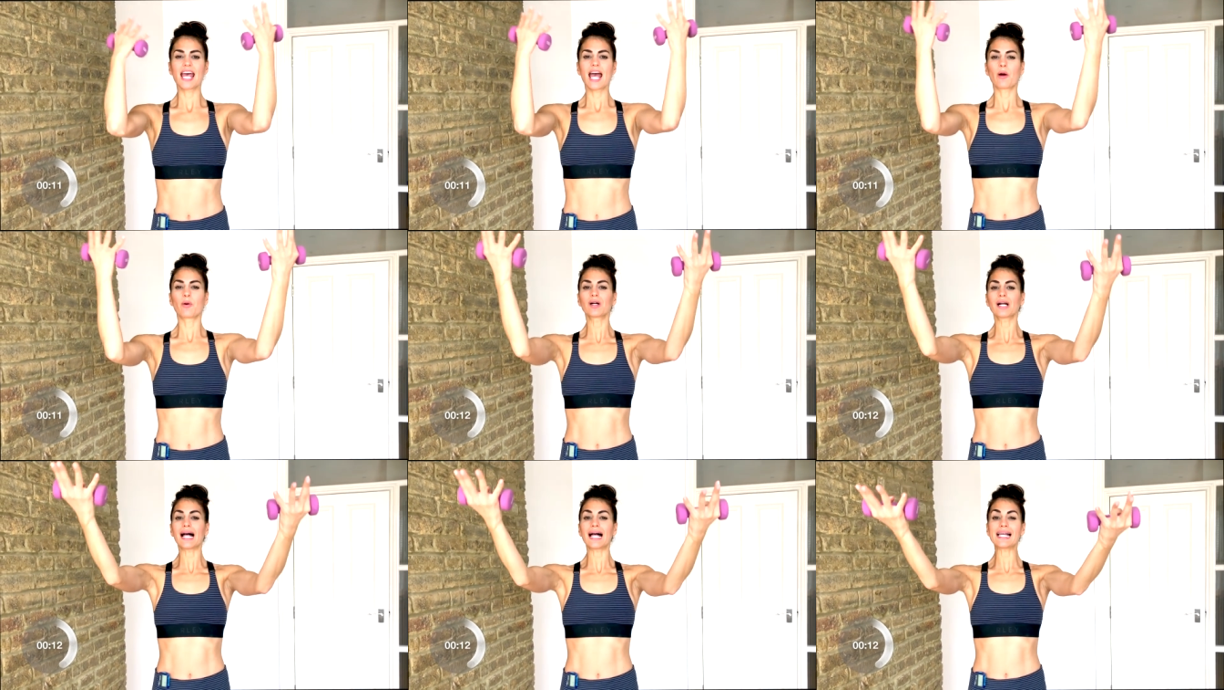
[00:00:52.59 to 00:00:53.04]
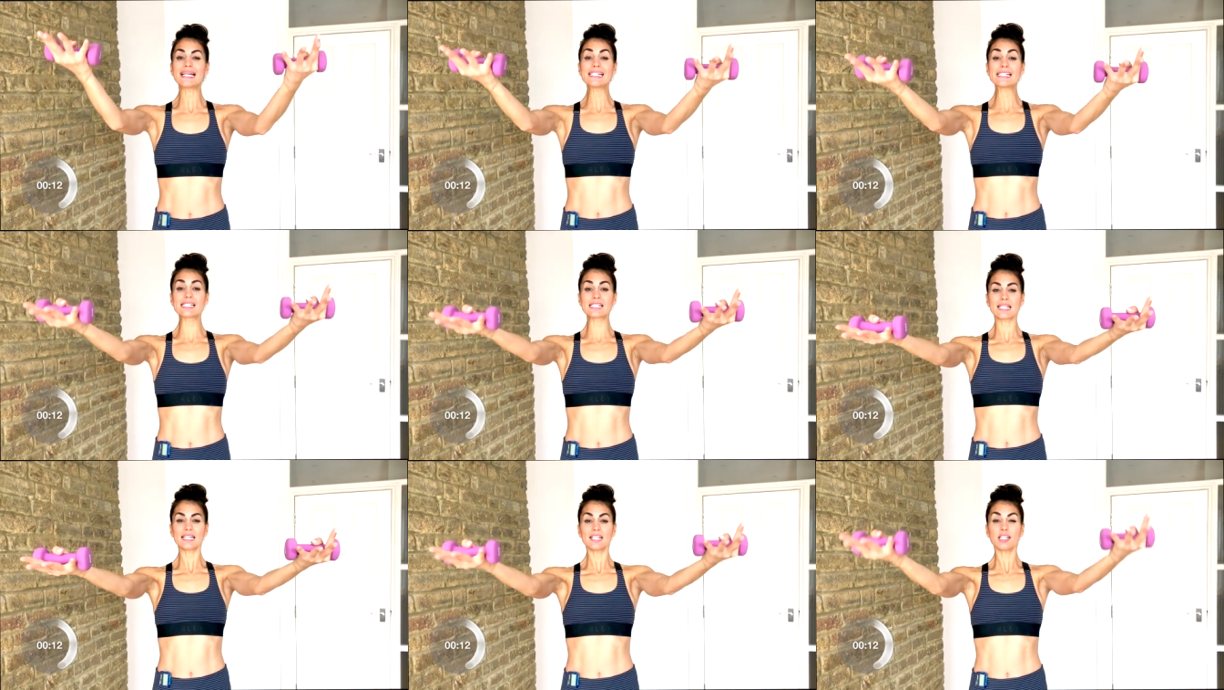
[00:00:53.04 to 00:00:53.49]
We're
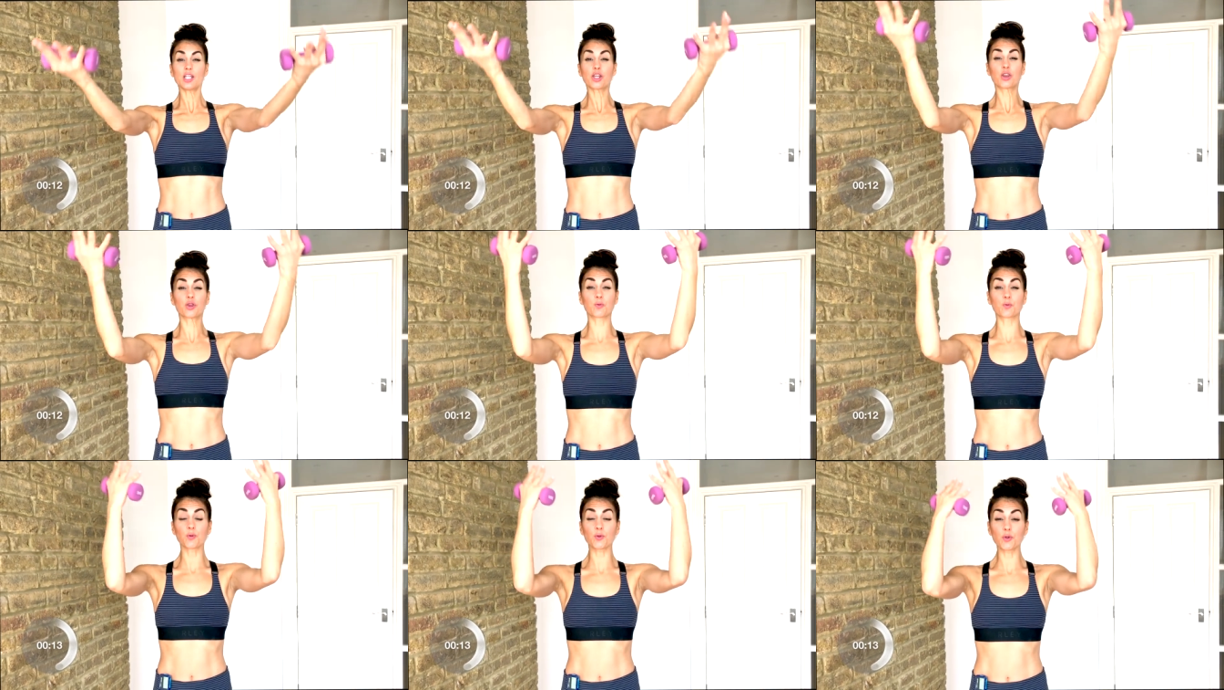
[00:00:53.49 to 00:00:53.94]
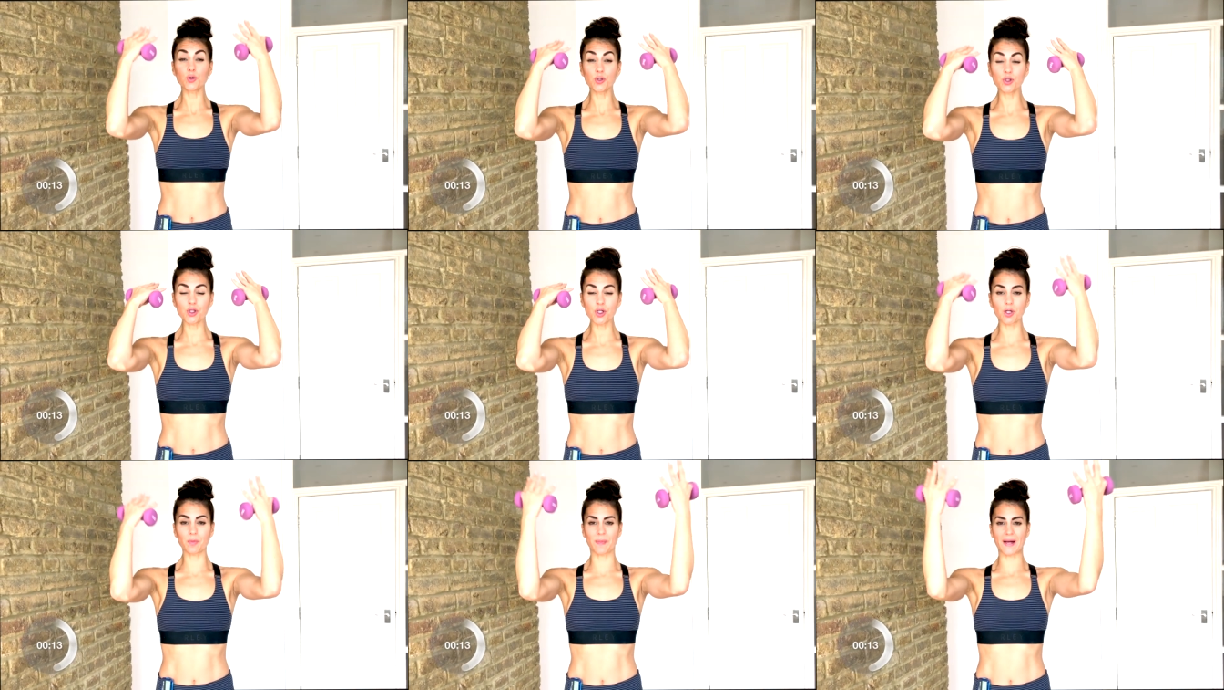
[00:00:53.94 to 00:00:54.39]
isolating
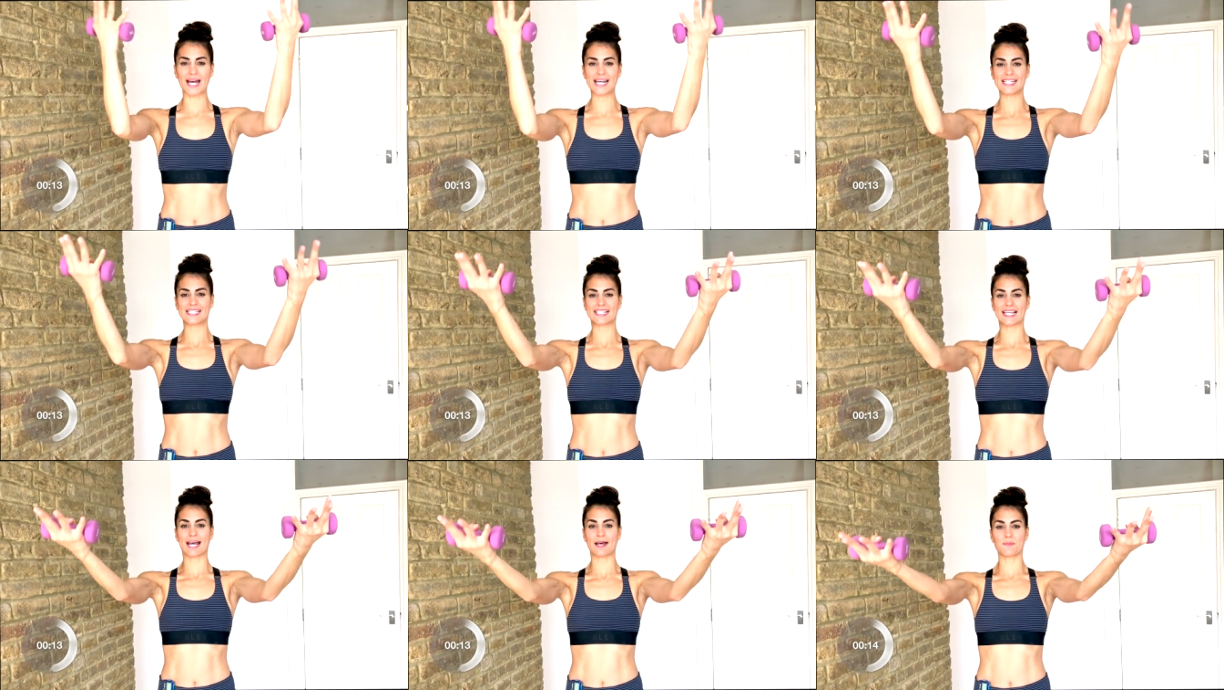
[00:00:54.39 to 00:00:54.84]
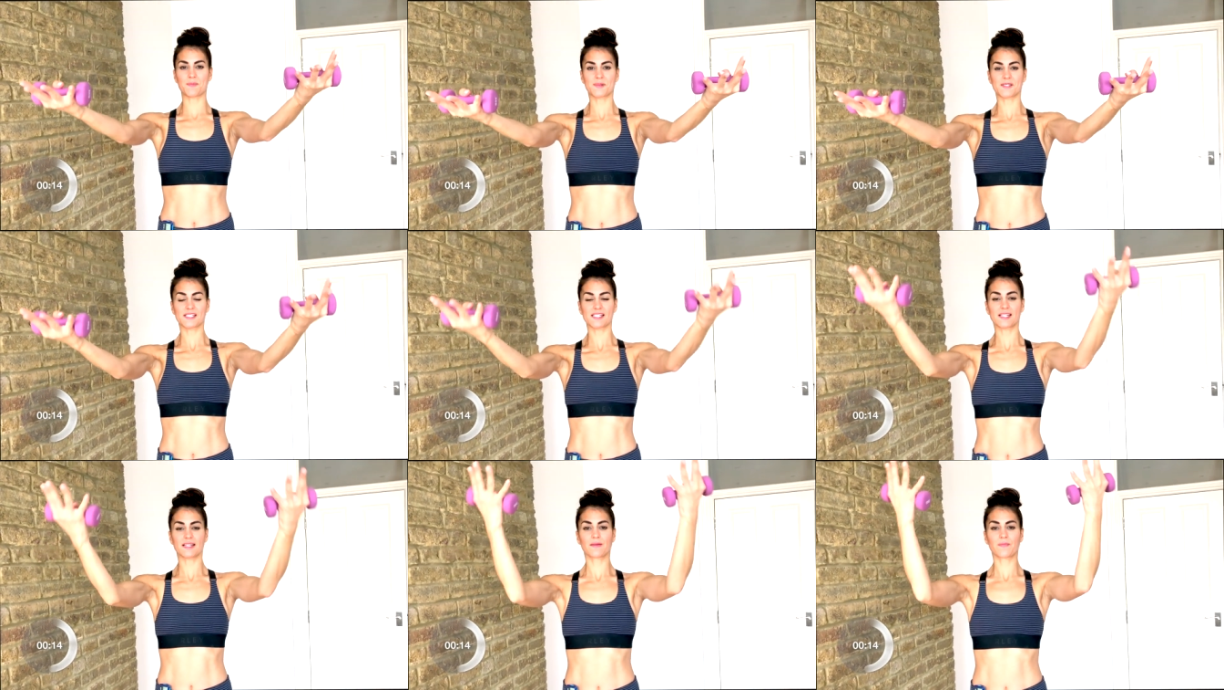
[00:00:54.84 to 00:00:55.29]
through your
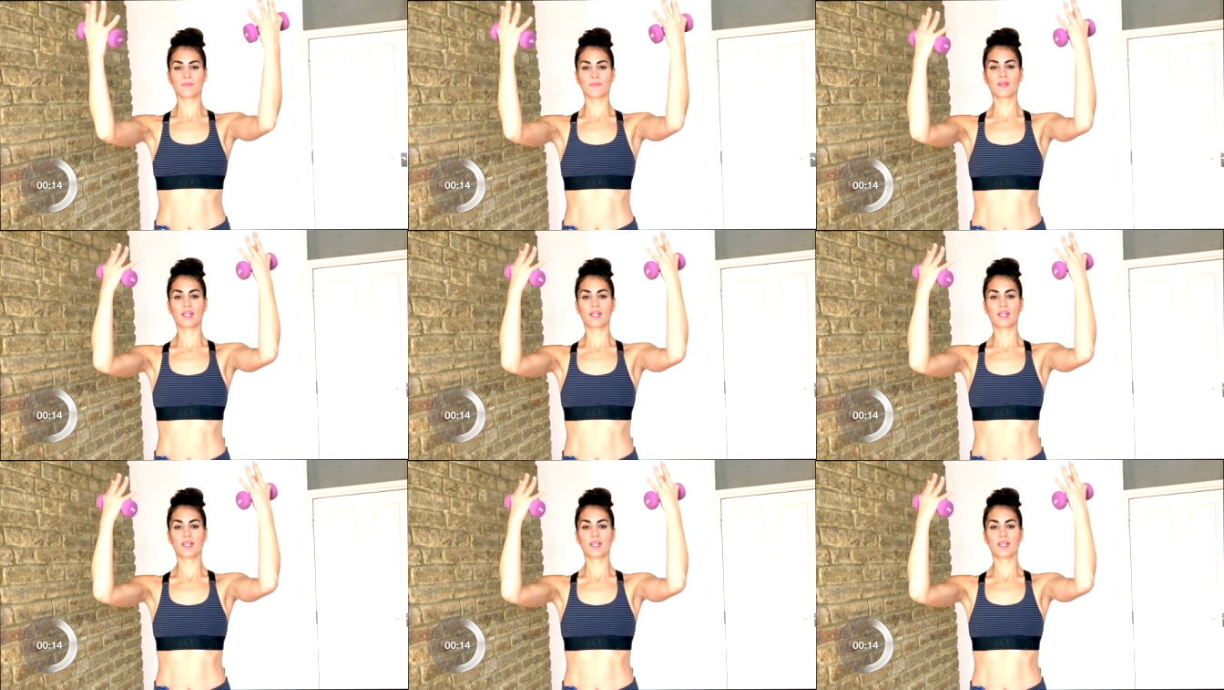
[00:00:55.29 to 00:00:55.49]
biceps.